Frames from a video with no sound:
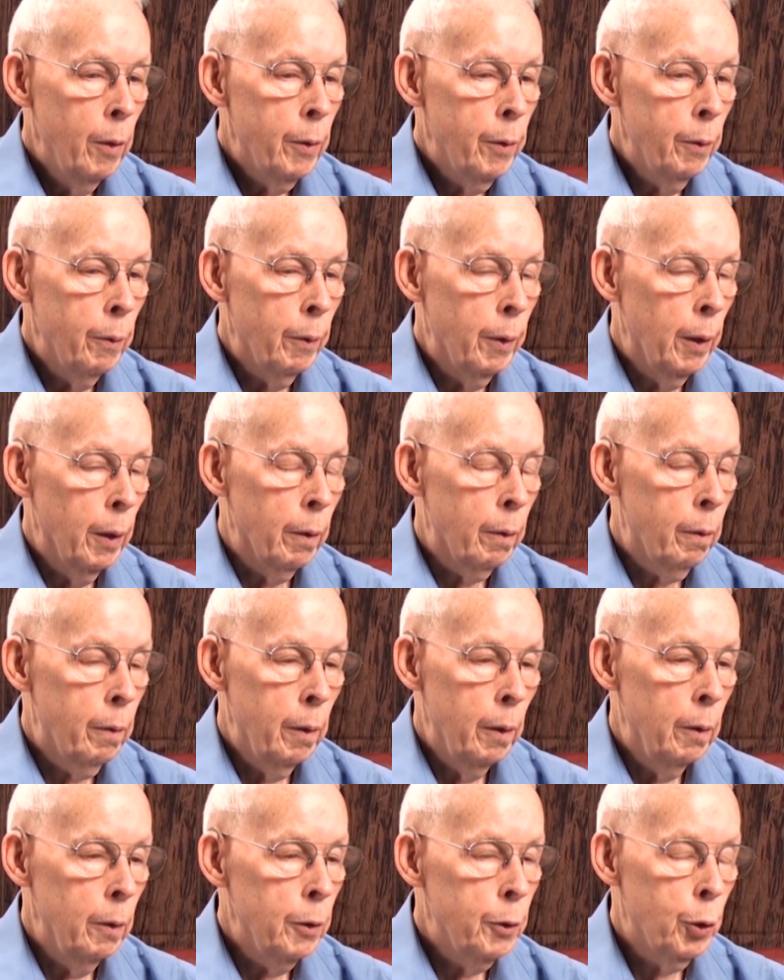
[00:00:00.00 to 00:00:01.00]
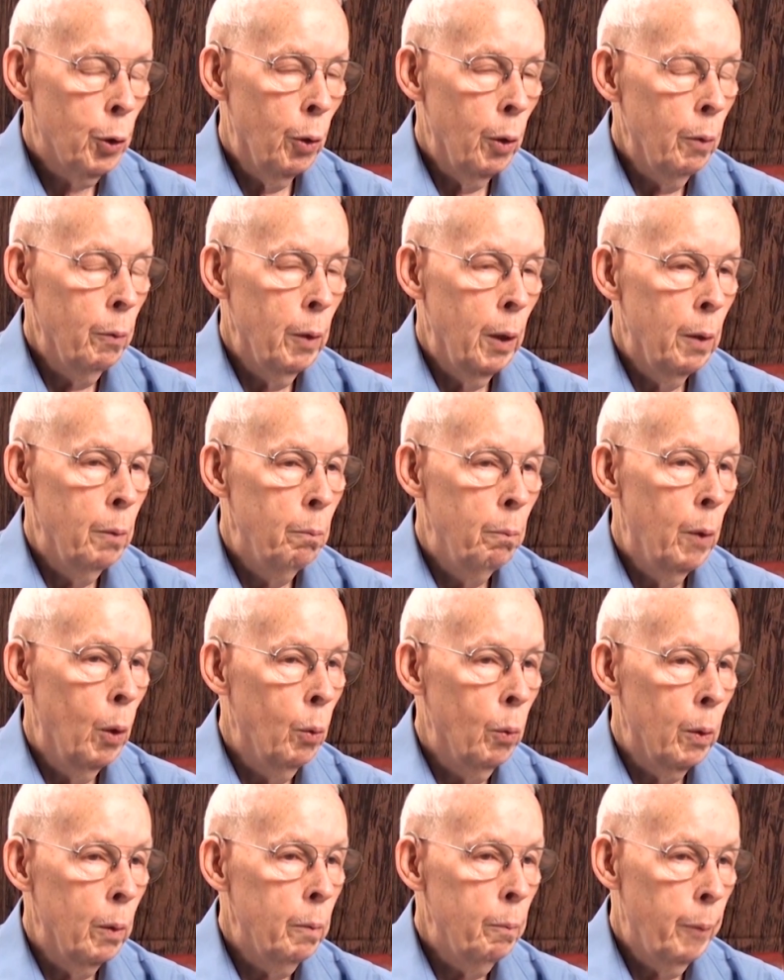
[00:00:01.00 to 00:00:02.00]
to get short-run
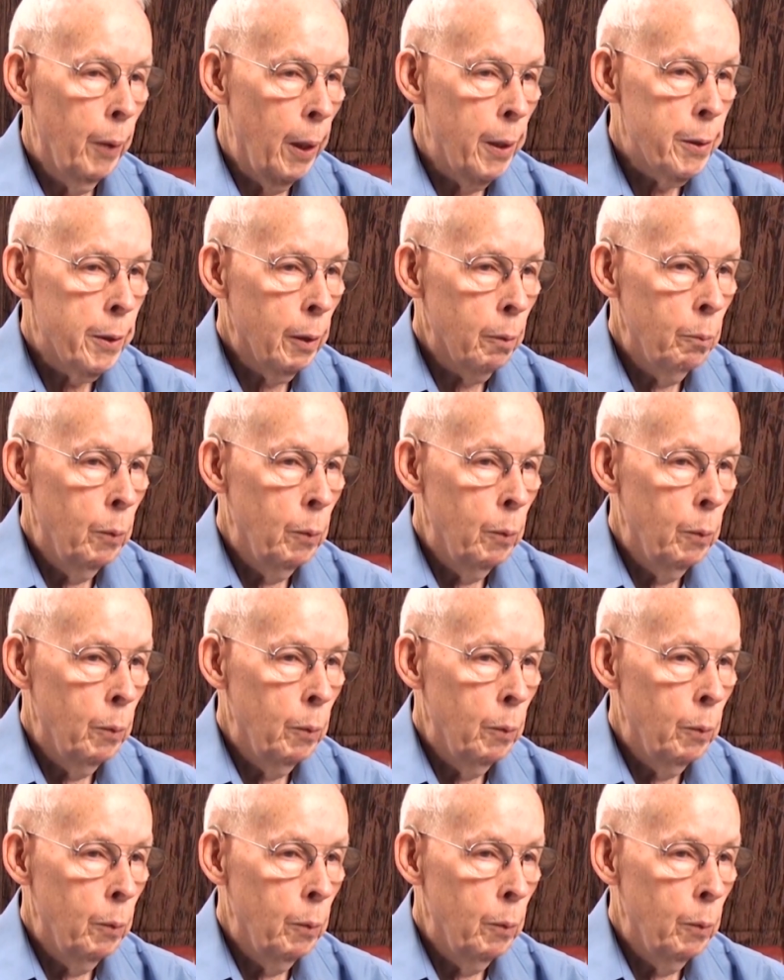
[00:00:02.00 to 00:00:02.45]
molded, plastic